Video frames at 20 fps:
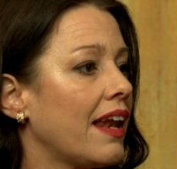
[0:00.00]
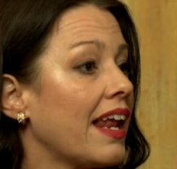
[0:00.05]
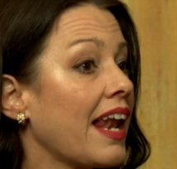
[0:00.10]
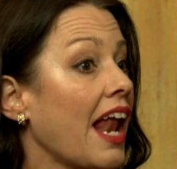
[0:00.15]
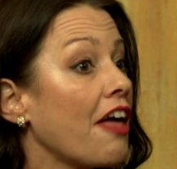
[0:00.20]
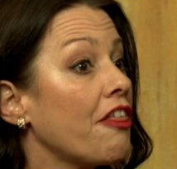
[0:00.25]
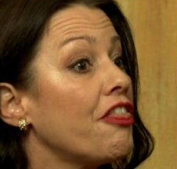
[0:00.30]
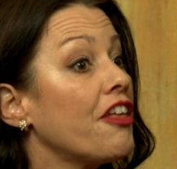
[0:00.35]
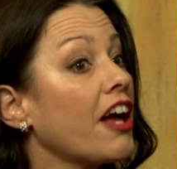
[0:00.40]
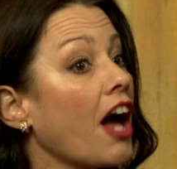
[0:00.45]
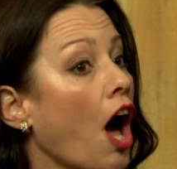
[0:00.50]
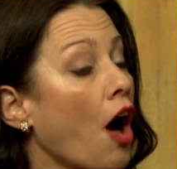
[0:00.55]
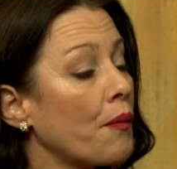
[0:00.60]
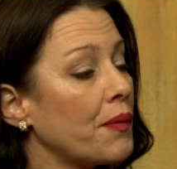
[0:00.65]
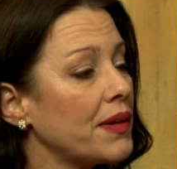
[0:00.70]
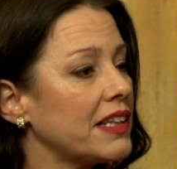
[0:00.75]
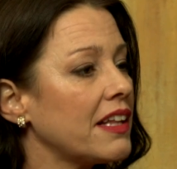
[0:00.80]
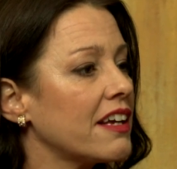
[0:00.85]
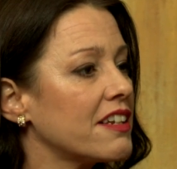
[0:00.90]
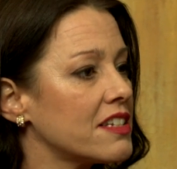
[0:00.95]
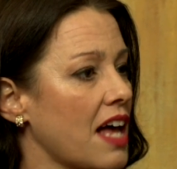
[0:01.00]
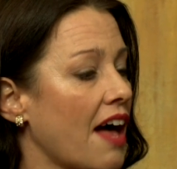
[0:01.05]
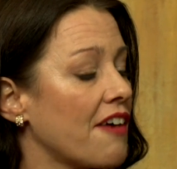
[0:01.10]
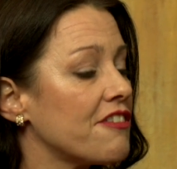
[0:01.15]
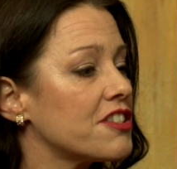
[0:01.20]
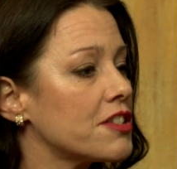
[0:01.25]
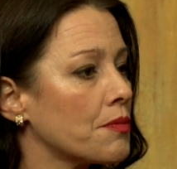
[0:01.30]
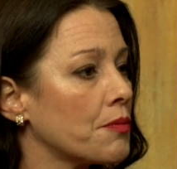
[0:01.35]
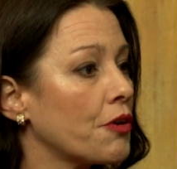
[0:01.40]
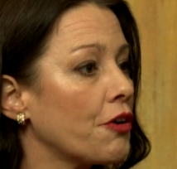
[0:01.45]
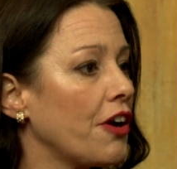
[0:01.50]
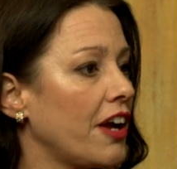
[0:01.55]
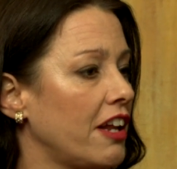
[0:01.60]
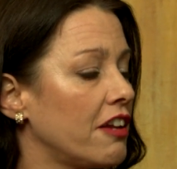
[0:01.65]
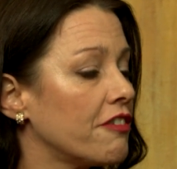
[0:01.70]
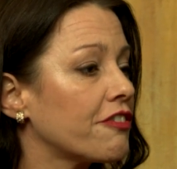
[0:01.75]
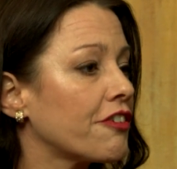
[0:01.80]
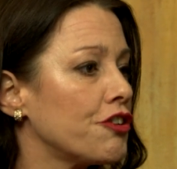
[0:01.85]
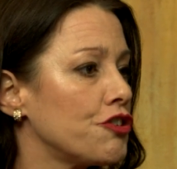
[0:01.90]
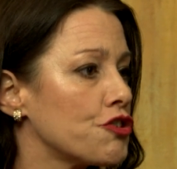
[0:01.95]
And I think I would like to have some
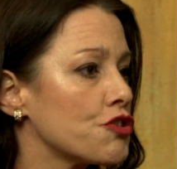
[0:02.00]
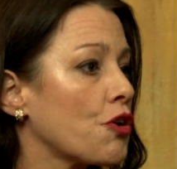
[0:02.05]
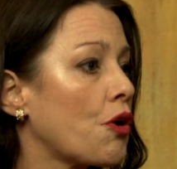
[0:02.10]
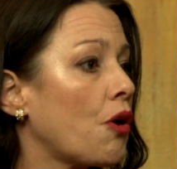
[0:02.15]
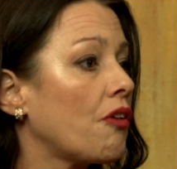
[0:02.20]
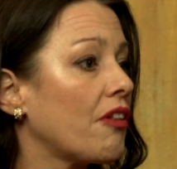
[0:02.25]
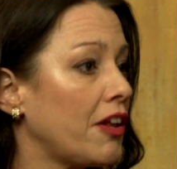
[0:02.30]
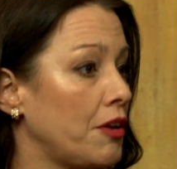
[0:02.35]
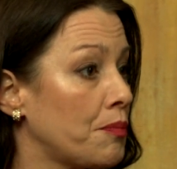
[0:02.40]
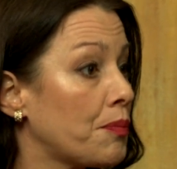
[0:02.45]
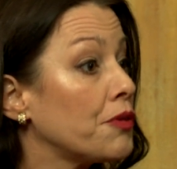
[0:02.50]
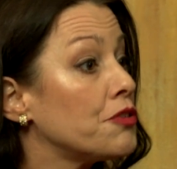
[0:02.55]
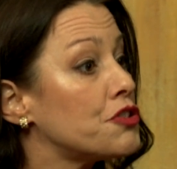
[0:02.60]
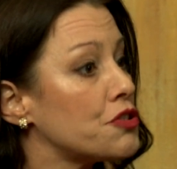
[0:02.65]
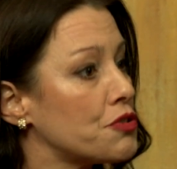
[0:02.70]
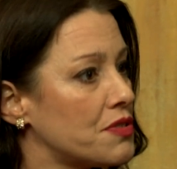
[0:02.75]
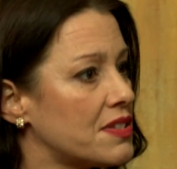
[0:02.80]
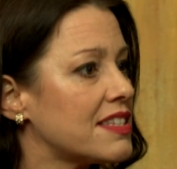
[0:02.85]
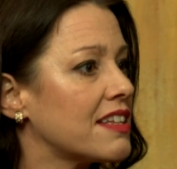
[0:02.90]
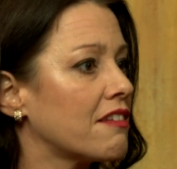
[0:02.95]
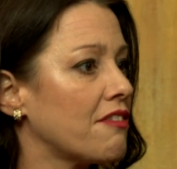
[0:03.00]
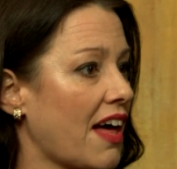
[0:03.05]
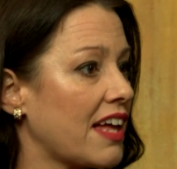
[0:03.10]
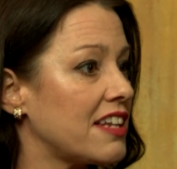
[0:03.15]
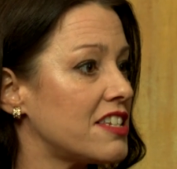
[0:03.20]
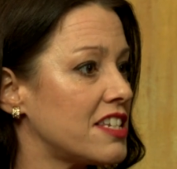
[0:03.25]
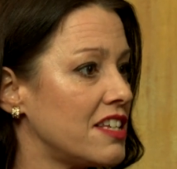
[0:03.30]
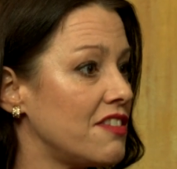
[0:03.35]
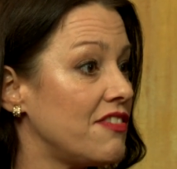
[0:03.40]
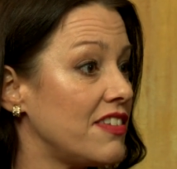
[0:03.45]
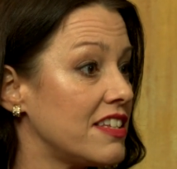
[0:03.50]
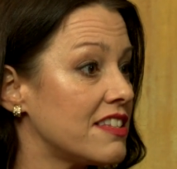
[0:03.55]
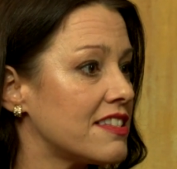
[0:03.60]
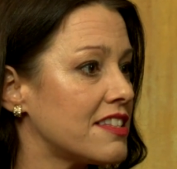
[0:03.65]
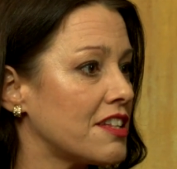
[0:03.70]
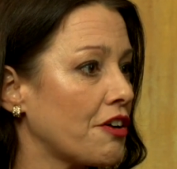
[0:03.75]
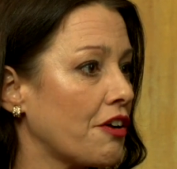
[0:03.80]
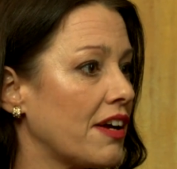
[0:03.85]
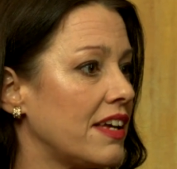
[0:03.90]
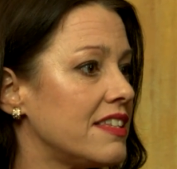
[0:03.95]
creative control in producing that TV
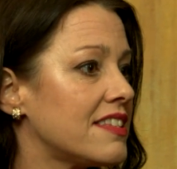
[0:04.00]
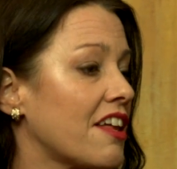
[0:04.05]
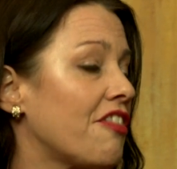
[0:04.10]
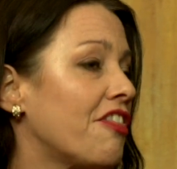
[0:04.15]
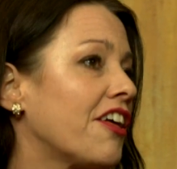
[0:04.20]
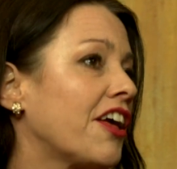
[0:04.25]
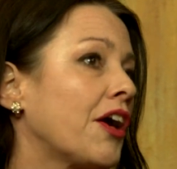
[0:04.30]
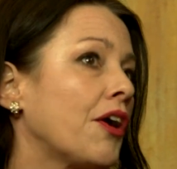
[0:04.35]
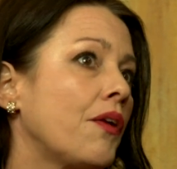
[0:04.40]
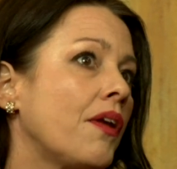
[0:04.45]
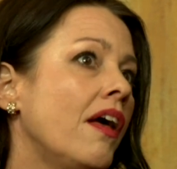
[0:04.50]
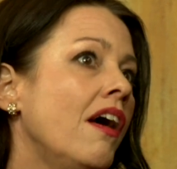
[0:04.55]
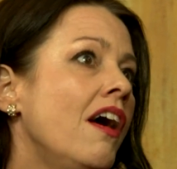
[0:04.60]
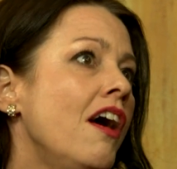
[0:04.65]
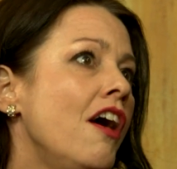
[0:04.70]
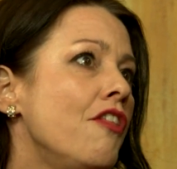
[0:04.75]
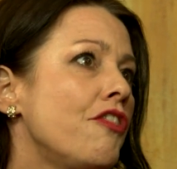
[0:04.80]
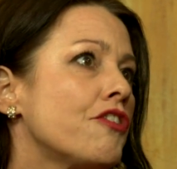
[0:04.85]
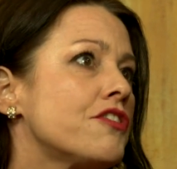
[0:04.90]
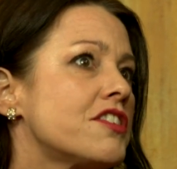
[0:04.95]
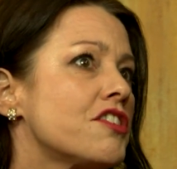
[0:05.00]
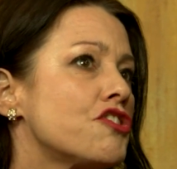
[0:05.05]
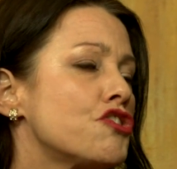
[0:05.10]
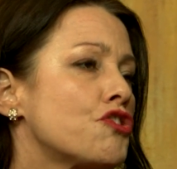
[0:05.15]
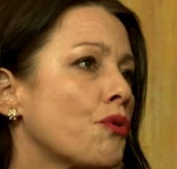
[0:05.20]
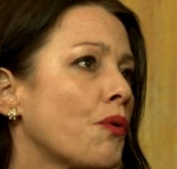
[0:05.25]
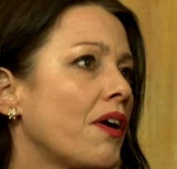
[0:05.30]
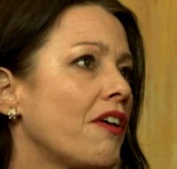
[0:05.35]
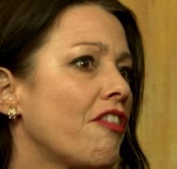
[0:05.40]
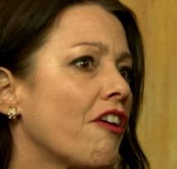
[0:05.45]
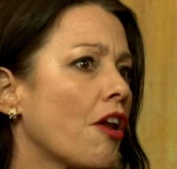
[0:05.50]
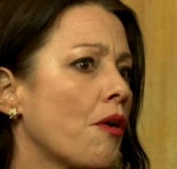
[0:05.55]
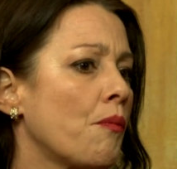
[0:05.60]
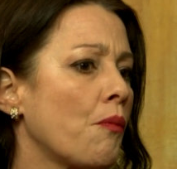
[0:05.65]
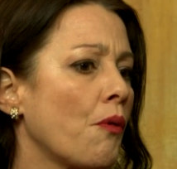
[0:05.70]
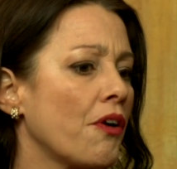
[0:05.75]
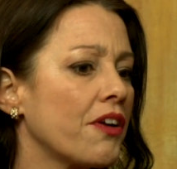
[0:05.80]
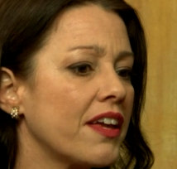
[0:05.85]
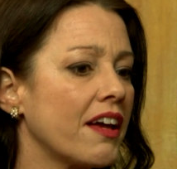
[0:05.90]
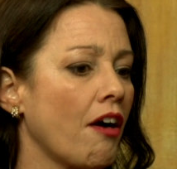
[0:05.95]
series. I think there's a story that I'm
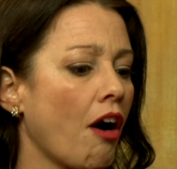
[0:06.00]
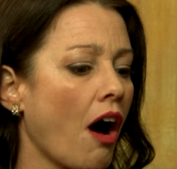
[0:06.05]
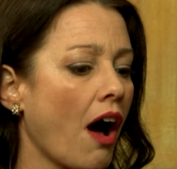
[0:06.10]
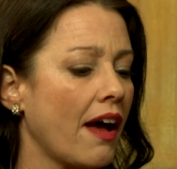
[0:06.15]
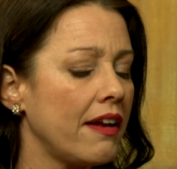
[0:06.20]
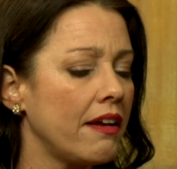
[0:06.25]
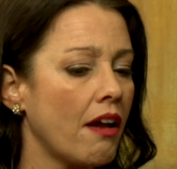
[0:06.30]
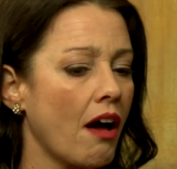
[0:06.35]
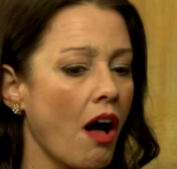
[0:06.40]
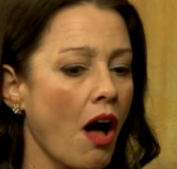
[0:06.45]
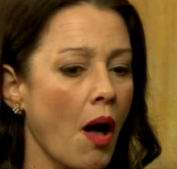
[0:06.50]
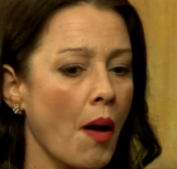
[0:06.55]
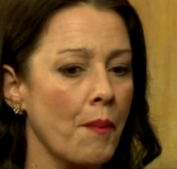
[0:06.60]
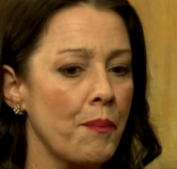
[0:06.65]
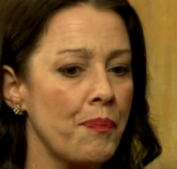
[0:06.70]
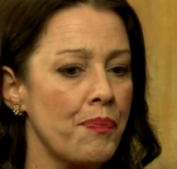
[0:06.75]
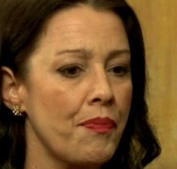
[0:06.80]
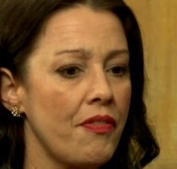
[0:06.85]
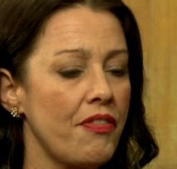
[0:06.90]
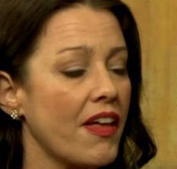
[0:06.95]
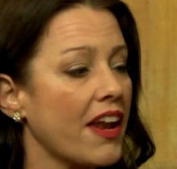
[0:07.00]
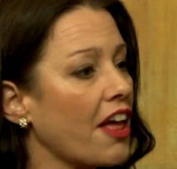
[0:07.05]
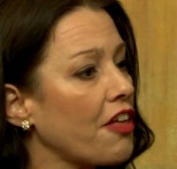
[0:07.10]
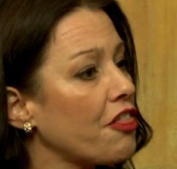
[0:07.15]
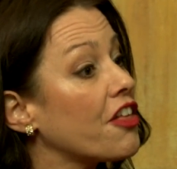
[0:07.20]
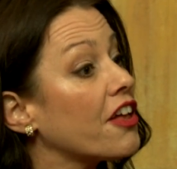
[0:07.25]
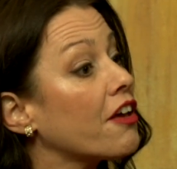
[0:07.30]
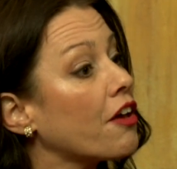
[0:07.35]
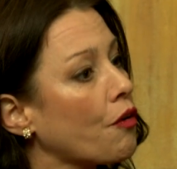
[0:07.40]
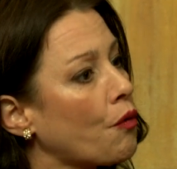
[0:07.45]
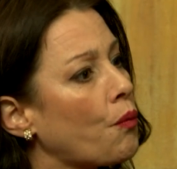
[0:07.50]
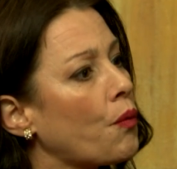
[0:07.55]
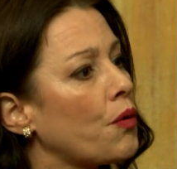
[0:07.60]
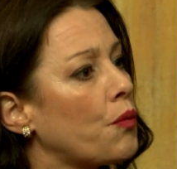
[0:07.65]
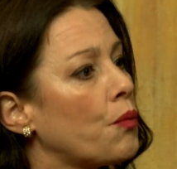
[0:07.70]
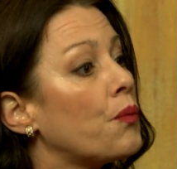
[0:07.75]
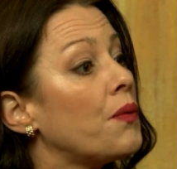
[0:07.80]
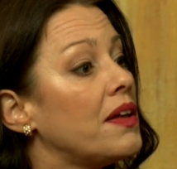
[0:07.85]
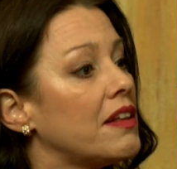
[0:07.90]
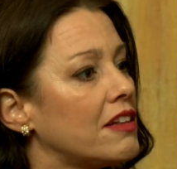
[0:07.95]
working on that I think
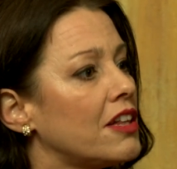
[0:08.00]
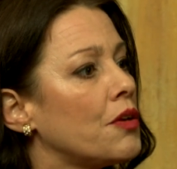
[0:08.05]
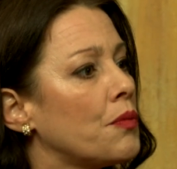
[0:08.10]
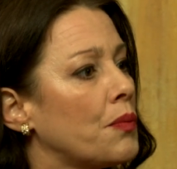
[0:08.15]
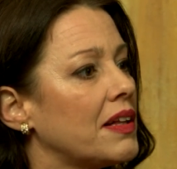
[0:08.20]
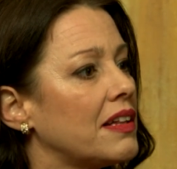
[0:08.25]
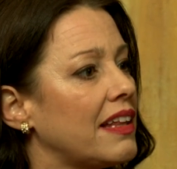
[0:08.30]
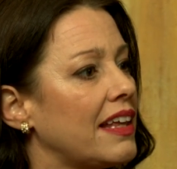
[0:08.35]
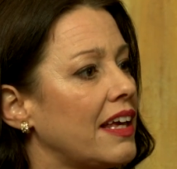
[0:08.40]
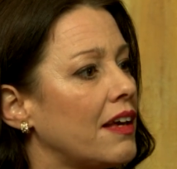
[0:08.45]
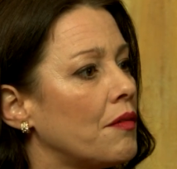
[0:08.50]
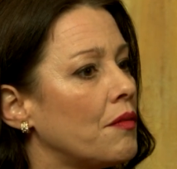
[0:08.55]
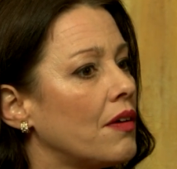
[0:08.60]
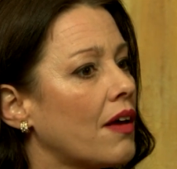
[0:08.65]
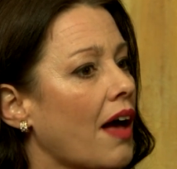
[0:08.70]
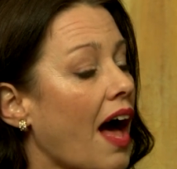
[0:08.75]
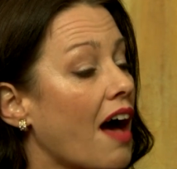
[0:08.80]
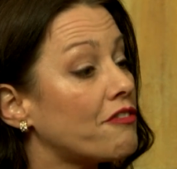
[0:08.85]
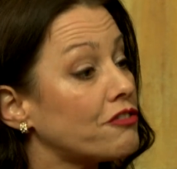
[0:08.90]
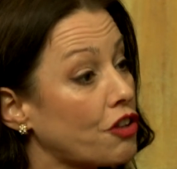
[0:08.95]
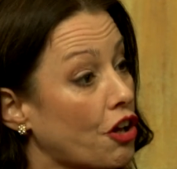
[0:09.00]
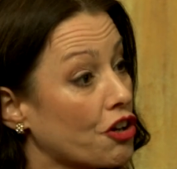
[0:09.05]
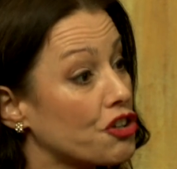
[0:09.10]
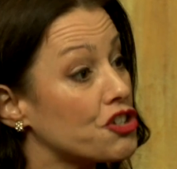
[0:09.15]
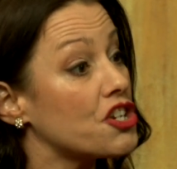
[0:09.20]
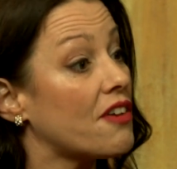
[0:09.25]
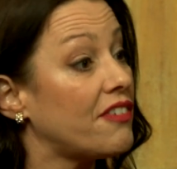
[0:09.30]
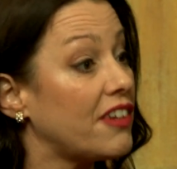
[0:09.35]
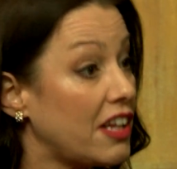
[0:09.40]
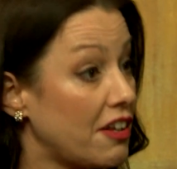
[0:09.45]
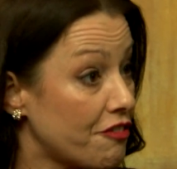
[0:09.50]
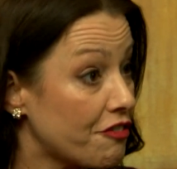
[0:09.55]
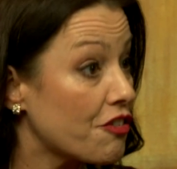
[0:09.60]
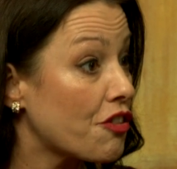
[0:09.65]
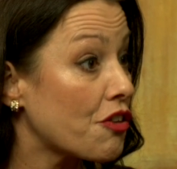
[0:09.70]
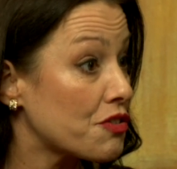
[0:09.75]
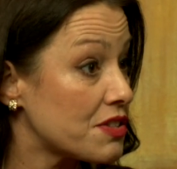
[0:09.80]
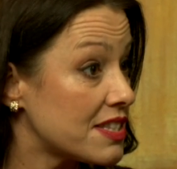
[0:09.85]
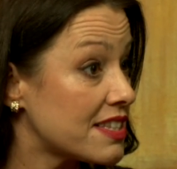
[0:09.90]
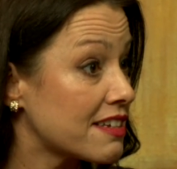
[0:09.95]
would really, really have longevity for
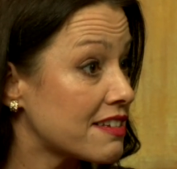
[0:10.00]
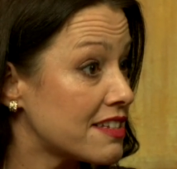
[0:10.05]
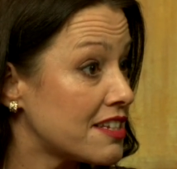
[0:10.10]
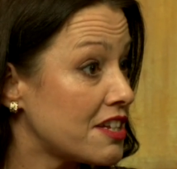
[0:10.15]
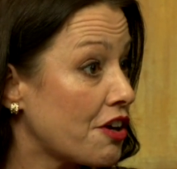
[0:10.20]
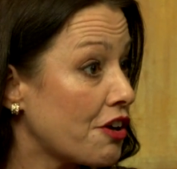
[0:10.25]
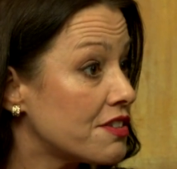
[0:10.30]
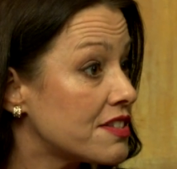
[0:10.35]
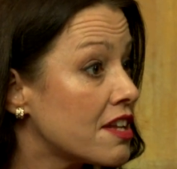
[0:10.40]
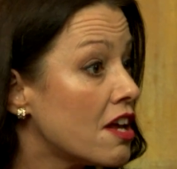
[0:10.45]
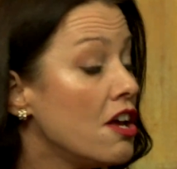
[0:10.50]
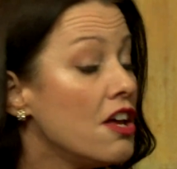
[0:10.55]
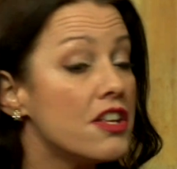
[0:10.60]
those 6 years.